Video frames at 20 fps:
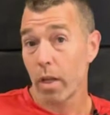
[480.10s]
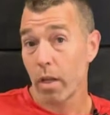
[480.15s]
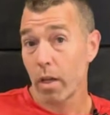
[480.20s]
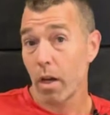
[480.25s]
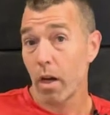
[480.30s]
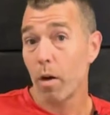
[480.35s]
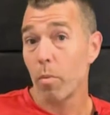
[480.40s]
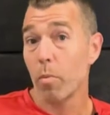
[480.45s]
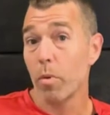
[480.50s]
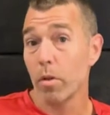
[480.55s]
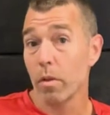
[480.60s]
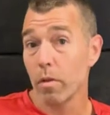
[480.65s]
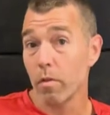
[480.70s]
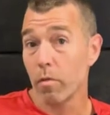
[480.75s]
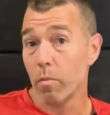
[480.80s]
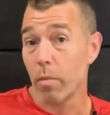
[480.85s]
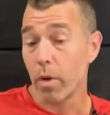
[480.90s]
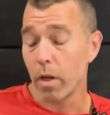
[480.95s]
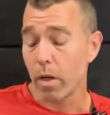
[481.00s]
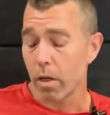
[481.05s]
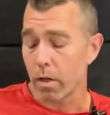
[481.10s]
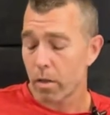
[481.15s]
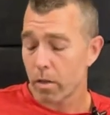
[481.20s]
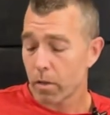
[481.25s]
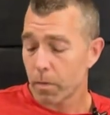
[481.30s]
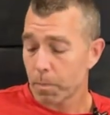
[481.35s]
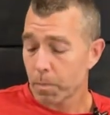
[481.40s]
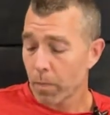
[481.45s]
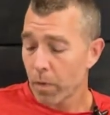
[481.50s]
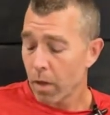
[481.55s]
a couple of
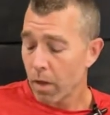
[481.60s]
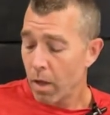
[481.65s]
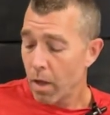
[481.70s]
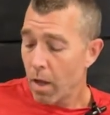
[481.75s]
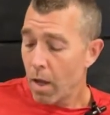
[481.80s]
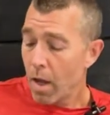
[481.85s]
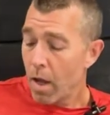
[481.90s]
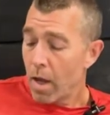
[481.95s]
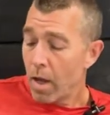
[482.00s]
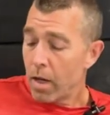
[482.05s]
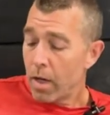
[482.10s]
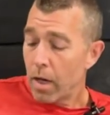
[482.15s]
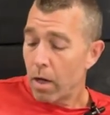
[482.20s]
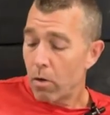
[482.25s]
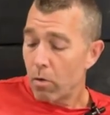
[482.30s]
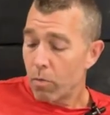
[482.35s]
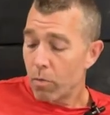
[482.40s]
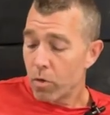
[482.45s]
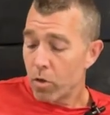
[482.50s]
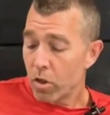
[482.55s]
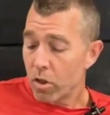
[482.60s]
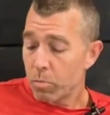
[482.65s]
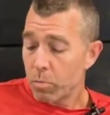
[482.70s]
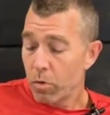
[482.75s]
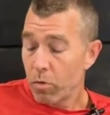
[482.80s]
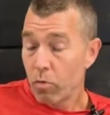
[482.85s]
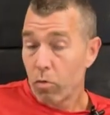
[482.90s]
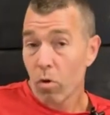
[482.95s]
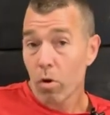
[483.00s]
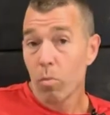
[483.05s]
minutes. Now, just
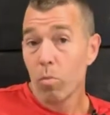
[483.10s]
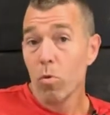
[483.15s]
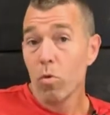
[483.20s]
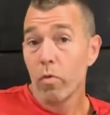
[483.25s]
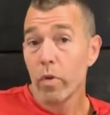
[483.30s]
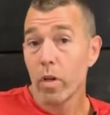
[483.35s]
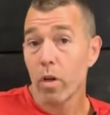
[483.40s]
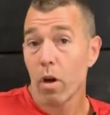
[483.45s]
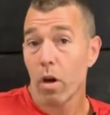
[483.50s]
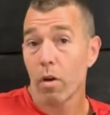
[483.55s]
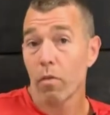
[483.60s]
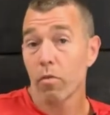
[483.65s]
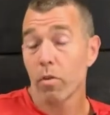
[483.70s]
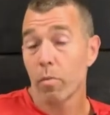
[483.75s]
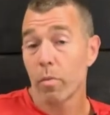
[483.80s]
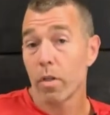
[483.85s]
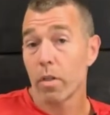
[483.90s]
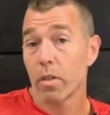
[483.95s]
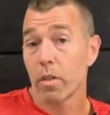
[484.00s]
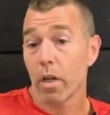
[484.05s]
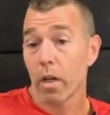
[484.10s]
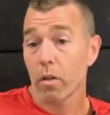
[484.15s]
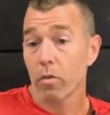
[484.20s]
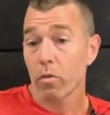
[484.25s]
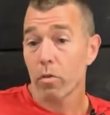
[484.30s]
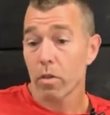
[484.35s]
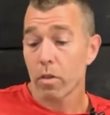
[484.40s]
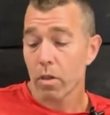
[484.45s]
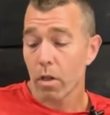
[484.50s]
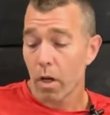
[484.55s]
before moving on from this
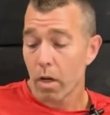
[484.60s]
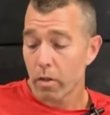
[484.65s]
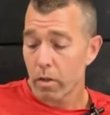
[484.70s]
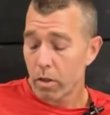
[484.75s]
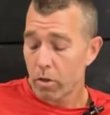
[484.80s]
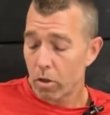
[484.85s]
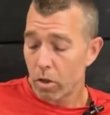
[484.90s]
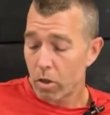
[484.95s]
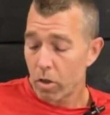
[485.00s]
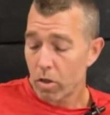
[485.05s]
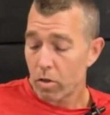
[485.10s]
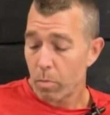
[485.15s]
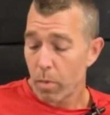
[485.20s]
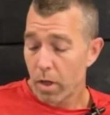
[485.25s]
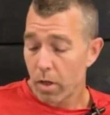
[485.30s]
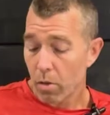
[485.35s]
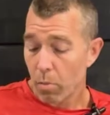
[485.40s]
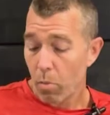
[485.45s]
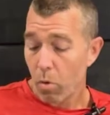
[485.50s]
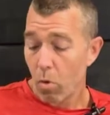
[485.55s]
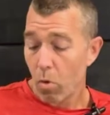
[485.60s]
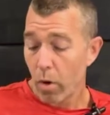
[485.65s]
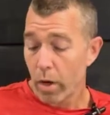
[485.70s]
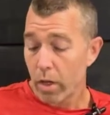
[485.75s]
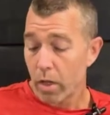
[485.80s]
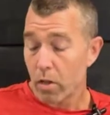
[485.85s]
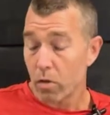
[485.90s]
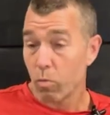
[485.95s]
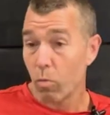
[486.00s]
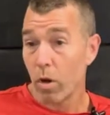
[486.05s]
exercise, I should just make a
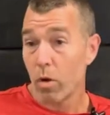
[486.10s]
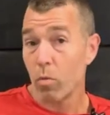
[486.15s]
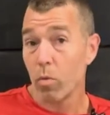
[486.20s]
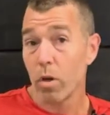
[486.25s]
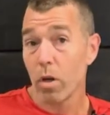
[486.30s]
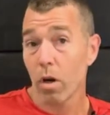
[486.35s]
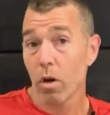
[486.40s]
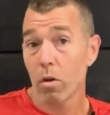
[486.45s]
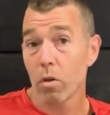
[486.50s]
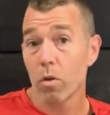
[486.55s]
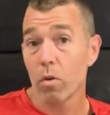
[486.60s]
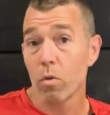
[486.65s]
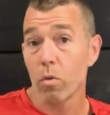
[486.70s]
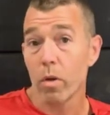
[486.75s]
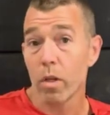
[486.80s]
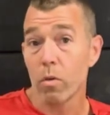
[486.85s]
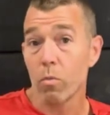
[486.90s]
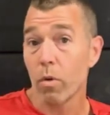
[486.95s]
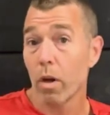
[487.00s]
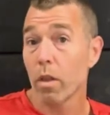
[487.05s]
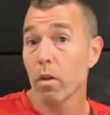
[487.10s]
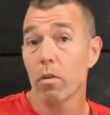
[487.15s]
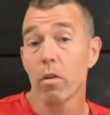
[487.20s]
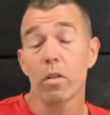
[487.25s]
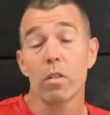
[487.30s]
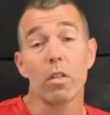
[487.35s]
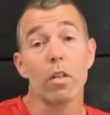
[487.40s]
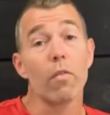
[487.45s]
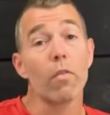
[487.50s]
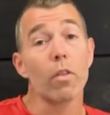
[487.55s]
point is when we are doing, whether
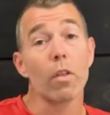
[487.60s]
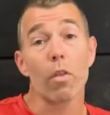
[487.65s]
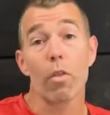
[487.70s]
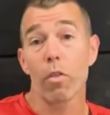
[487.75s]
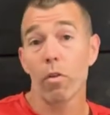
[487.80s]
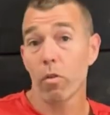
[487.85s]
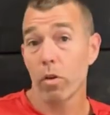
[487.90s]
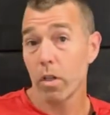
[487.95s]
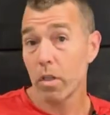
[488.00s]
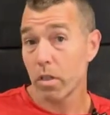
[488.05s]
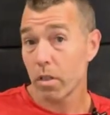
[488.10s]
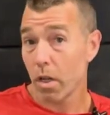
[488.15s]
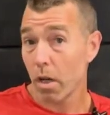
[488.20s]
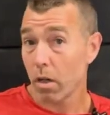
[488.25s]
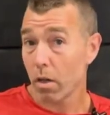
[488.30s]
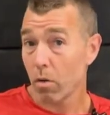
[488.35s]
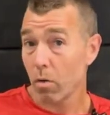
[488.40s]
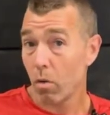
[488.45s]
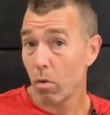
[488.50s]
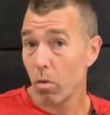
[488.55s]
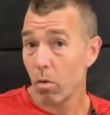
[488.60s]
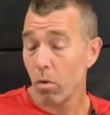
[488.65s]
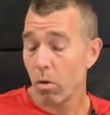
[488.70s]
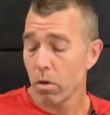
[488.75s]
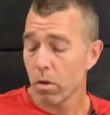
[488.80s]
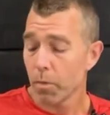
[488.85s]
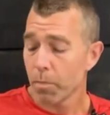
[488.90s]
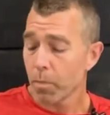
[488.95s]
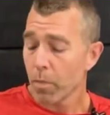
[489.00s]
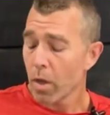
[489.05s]
it's even the 30-second
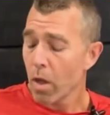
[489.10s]
hold,